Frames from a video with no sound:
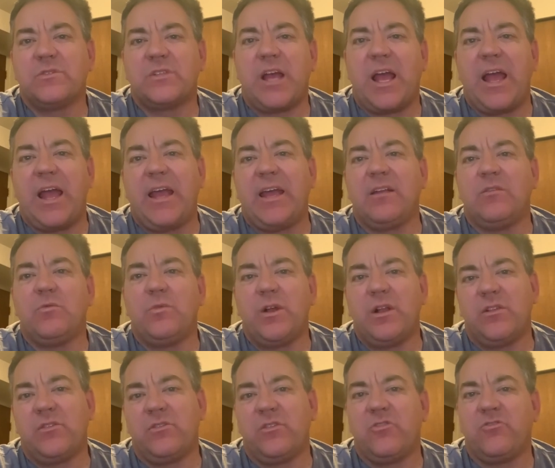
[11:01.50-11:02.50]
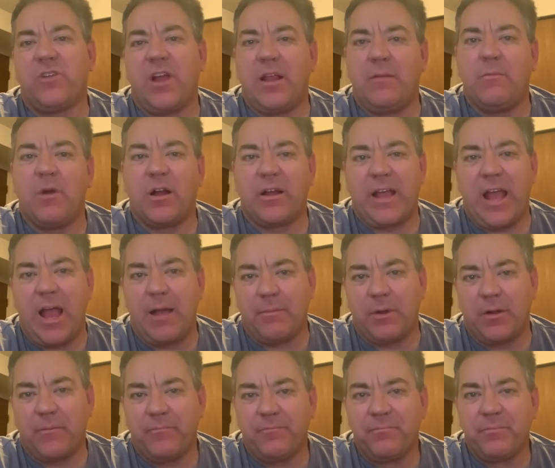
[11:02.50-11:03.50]
and wields the trademark hammer.
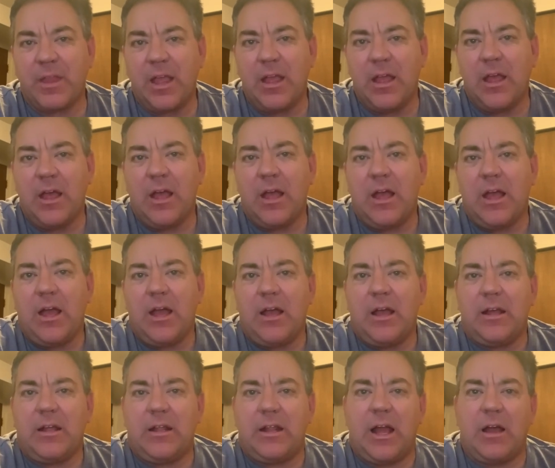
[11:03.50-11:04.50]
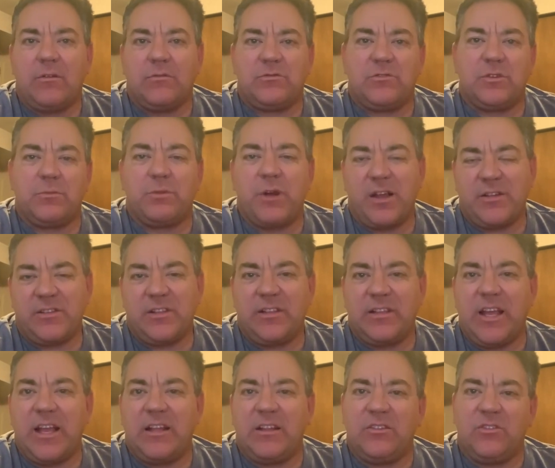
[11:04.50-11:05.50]
Now,
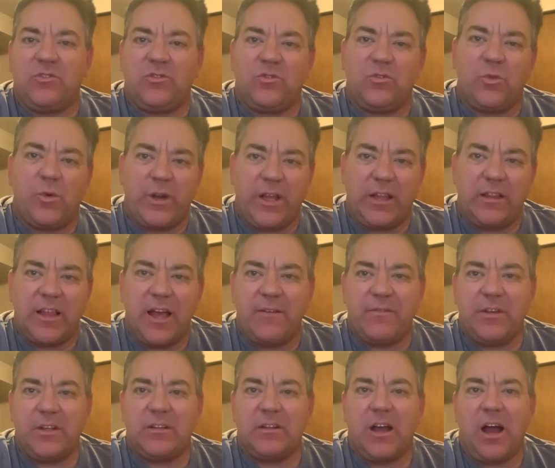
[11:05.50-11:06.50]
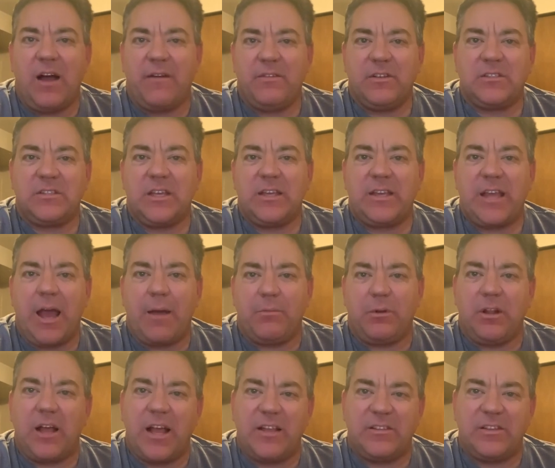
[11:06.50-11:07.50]
surprisingly, in 2011, obviously
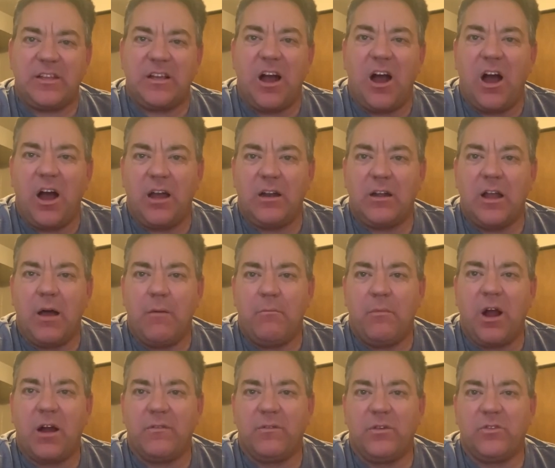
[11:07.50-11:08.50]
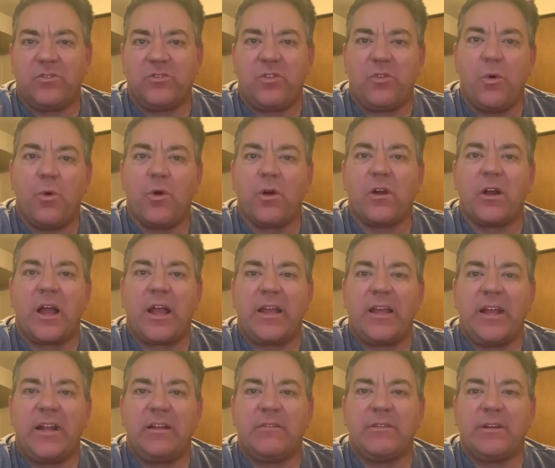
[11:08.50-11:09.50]
capitalizing on Marvel's Thor
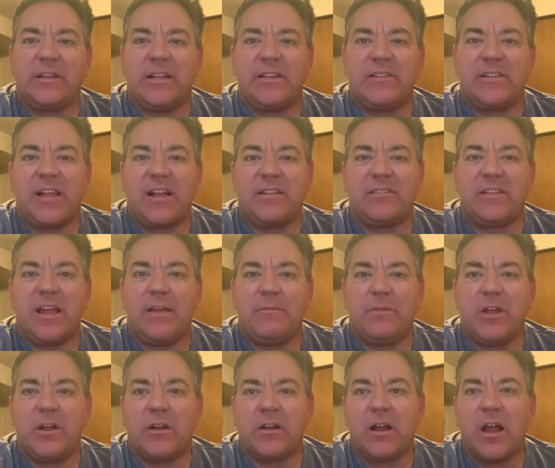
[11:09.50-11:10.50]
getting released that same year,